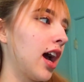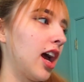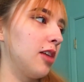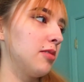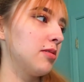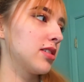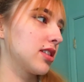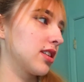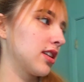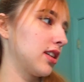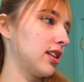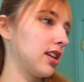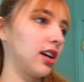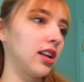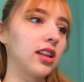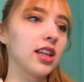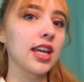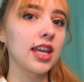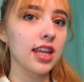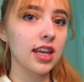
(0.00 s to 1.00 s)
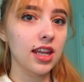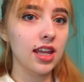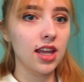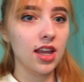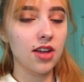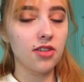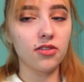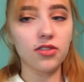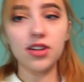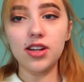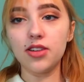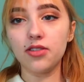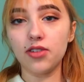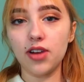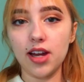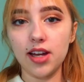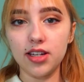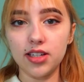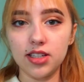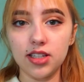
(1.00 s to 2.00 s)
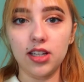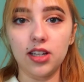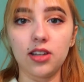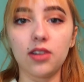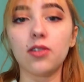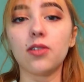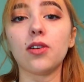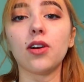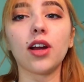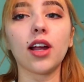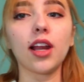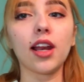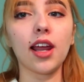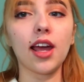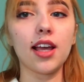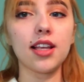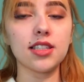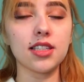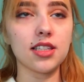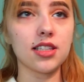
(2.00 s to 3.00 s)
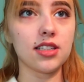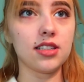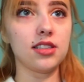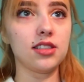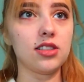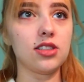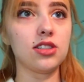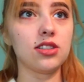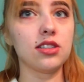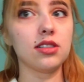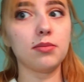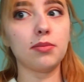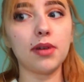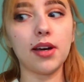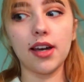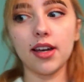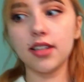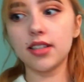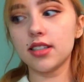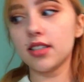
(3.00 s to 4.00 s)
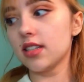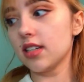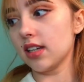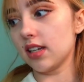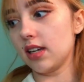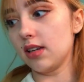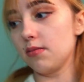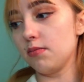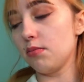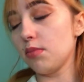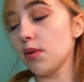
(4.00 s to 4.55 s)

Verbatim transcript: I'm just gonna clean it, rearrange it, organize it to the best it can